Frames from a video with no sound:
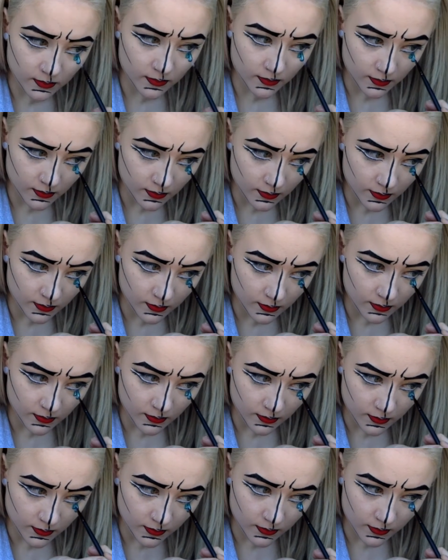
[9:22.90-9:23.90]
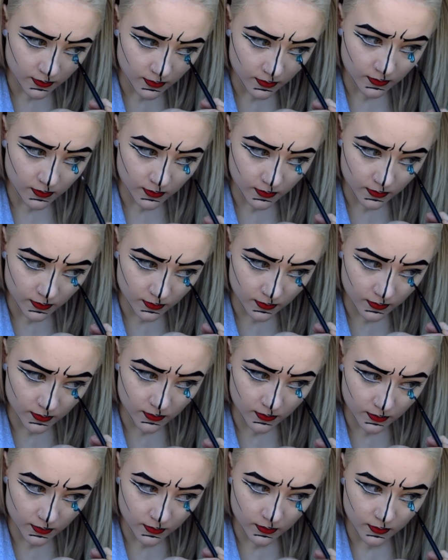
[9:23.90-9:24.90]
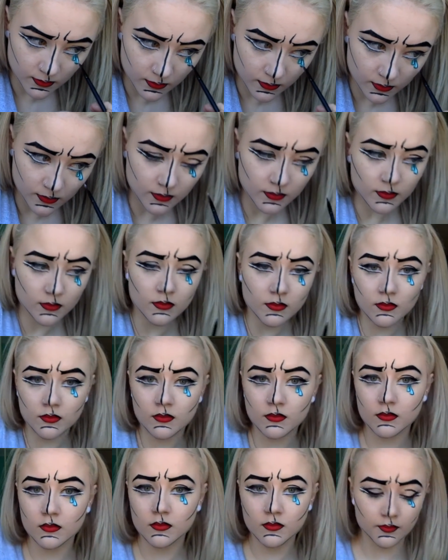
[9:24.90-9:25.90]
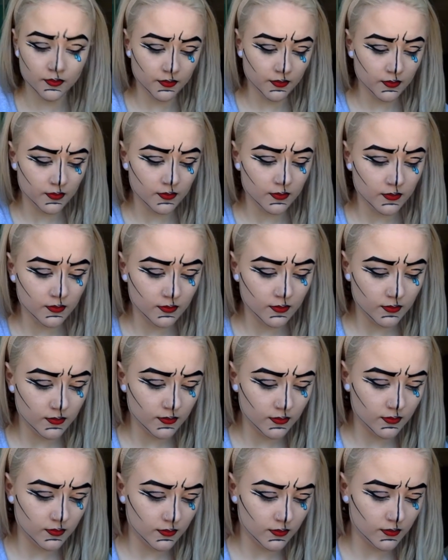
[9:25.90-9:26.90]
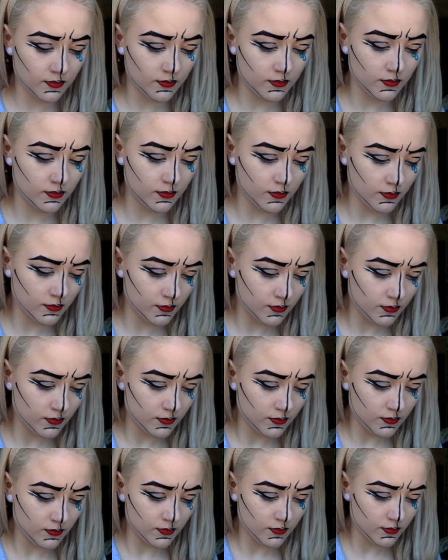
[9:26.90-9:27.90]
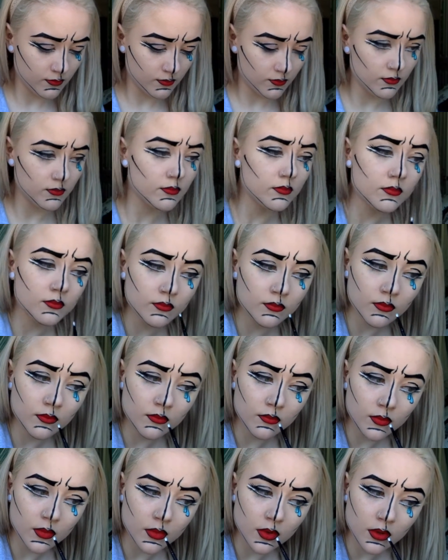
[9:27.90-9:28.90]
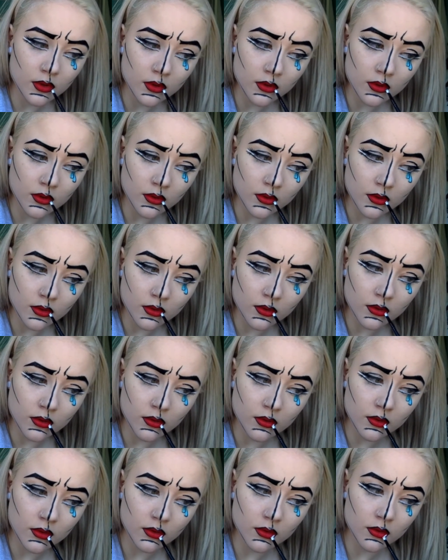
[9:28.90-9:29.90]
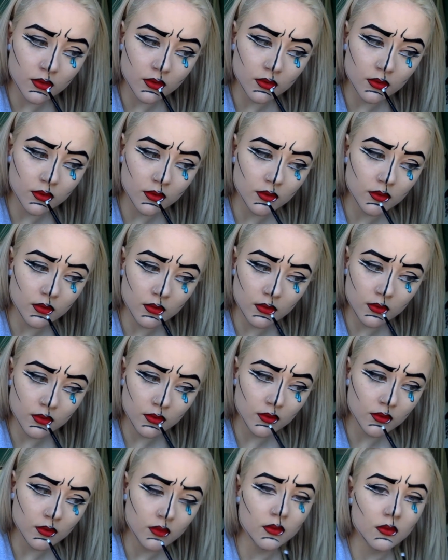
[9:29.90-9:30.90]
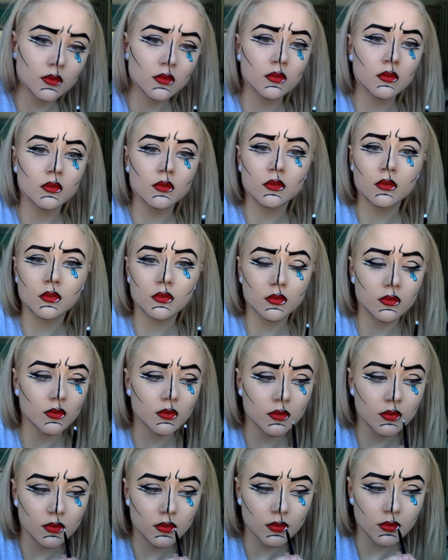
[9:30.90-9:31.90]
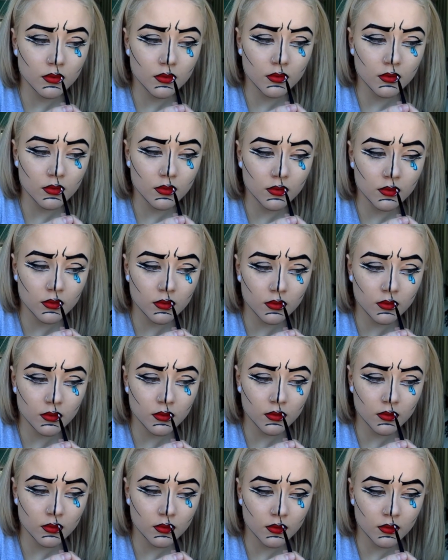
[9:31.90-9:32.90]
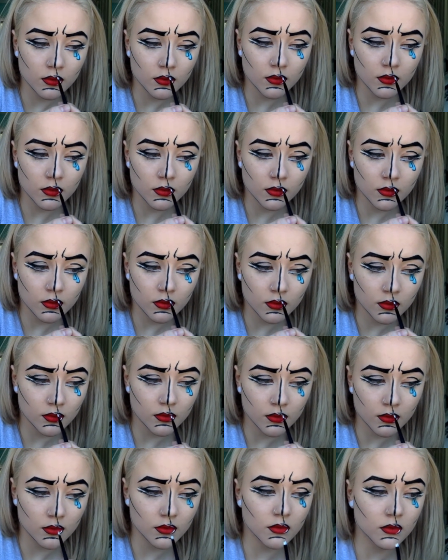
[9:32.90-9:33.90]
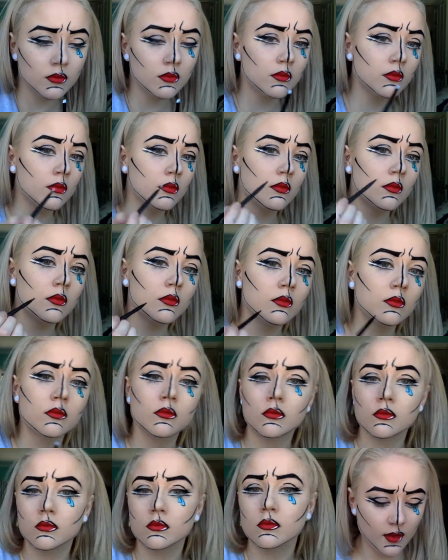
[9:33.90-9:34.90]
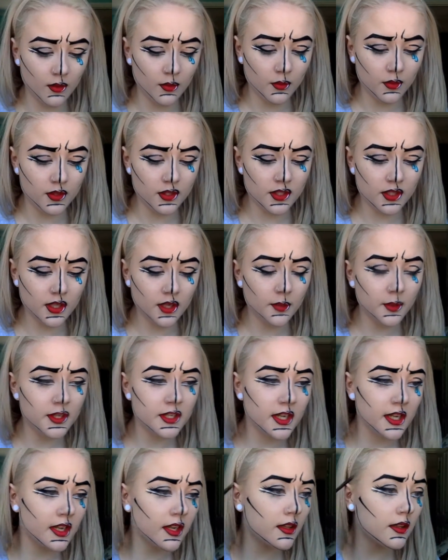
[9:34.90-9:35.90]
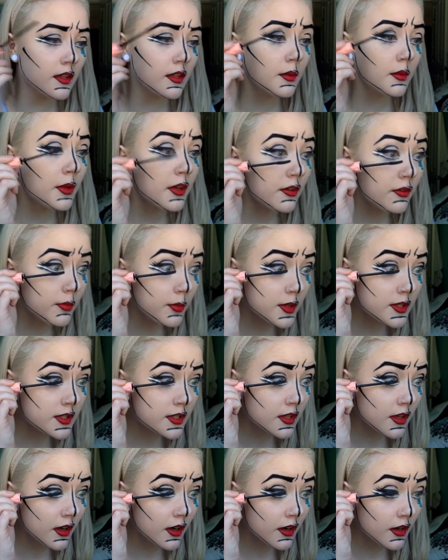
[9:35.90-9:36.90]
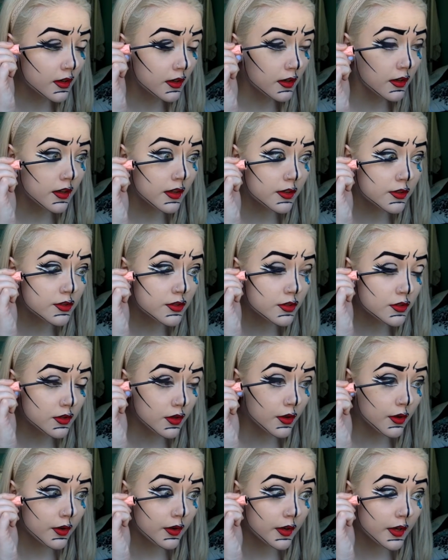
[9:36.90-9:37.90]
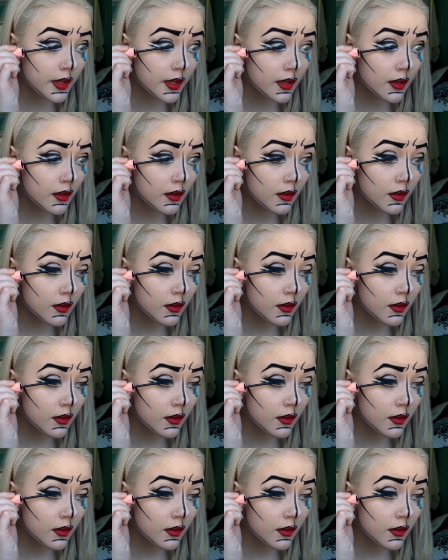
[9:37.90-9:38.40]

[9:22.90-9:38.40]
Outline on our lips and on our teardrop. We're going to be going back in with that same white that we used earlier, just to create a little bit of shine. We're just going to be taking a little bit of mascara and just coating